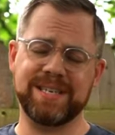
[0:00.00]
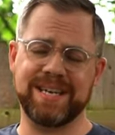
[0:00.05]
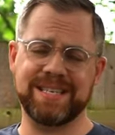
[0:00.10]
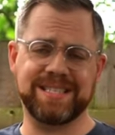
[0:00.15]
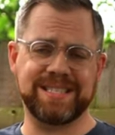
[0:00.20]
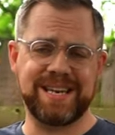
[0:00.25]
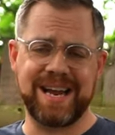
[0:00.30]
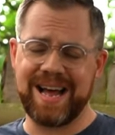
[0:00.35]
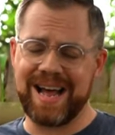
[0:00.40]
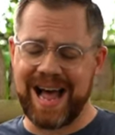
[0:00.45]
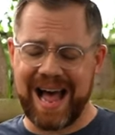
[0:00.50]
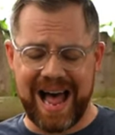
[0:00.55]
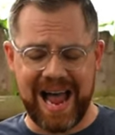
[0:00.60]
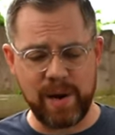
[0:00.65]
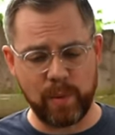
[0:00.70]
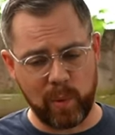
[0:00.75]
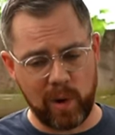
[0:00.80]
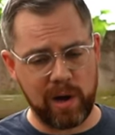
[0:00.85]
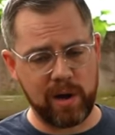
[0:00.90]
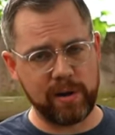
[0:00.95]
It's not
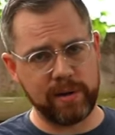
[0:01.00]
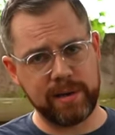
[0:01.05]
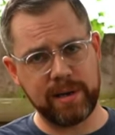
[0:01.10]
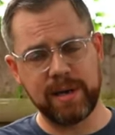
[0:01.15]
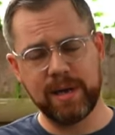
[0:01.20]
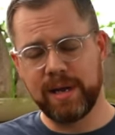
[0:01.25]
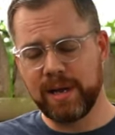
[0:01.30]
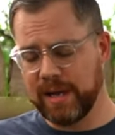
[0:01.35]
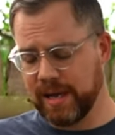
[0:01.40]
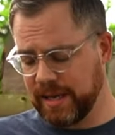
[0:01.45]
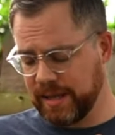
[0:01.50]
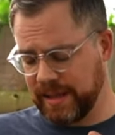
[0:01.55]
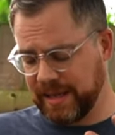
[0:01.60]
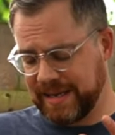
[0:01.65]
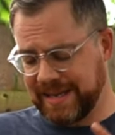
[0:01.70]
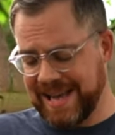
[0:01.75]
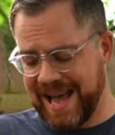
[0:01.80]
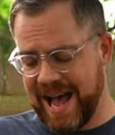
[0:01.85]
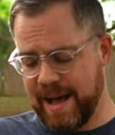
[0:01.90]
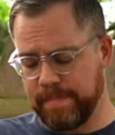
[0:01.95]
high walled. The
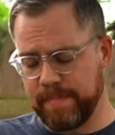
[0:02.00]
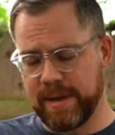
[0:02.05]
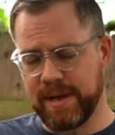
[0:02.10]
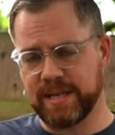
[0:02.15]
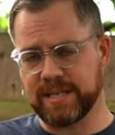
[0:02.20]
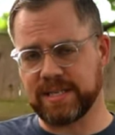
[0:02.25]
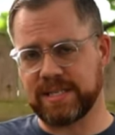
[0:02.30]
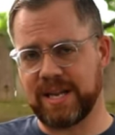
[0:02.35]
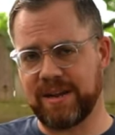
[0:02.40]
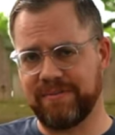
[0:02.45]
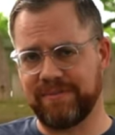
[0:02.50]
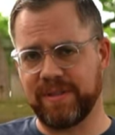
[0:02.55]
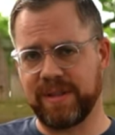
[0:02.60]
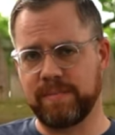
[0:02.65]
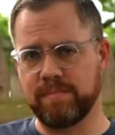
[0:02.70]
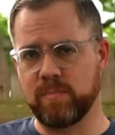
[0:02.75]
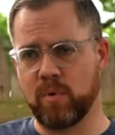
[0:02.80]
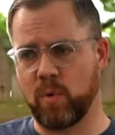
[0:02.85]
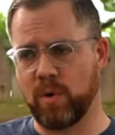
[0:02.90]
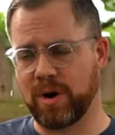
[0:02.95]
gap is
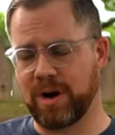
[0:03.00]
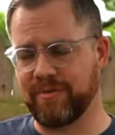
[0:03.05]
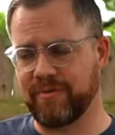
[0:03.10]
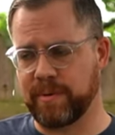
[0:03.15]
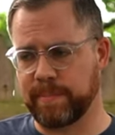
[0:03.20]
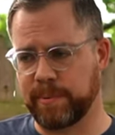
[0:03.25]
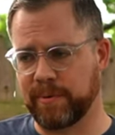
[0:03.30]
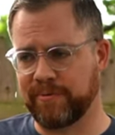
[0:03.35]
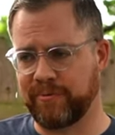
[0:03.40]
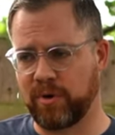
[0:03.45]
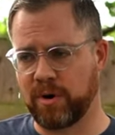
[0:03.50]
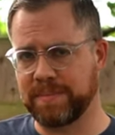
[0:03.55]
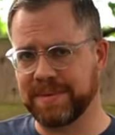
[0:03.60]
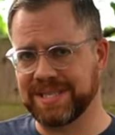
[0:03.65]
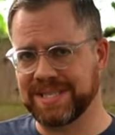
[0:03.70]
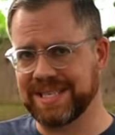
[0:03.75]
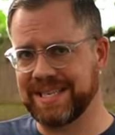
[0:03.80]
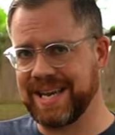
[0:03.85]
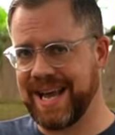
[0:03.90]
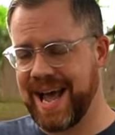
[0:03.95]
definitely more of a
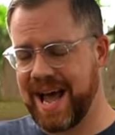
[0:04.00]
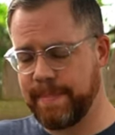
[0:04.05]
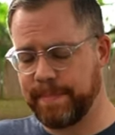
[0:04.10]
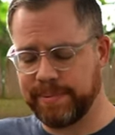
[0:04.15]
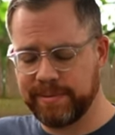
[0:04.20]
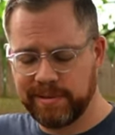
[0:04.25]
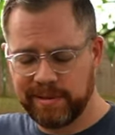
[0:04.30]
performance gap.